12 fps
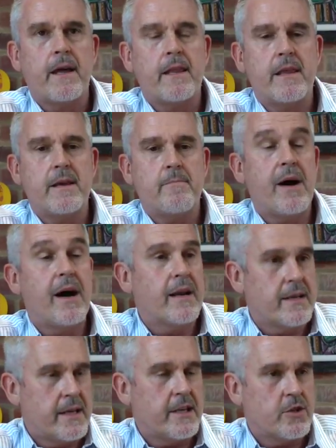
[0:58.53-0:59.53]
the
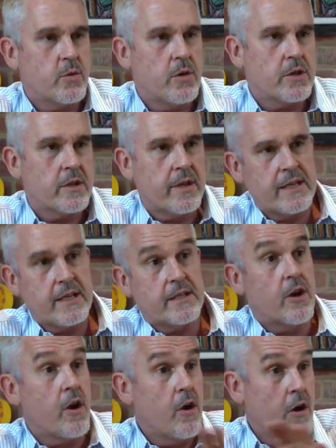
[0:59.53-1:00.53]
pilot test work. So that's
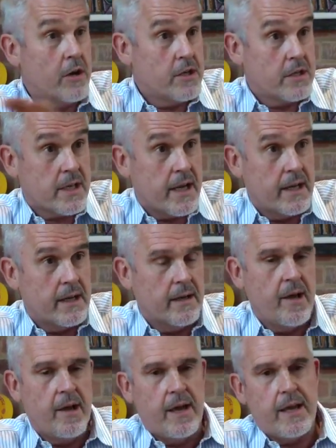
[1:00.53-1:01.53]
at a larger scale
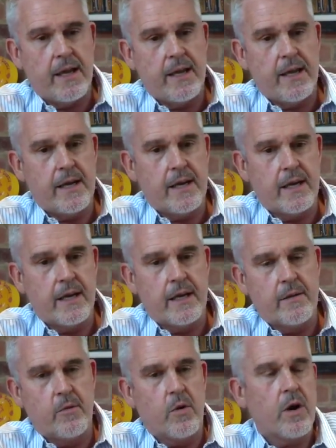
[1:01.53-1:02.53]
in
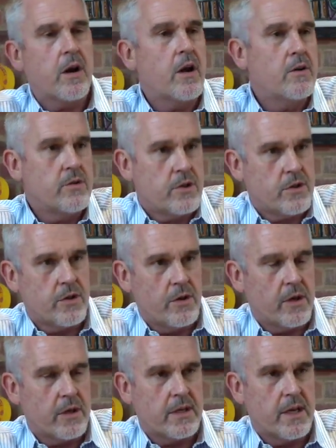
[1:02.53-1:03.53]
a more closed
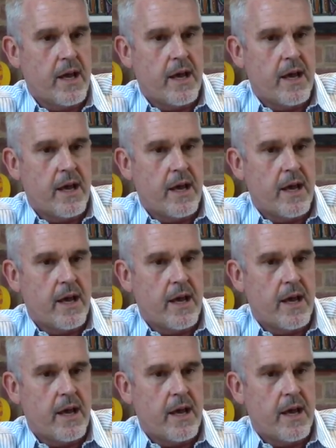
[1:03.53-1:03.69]
circuit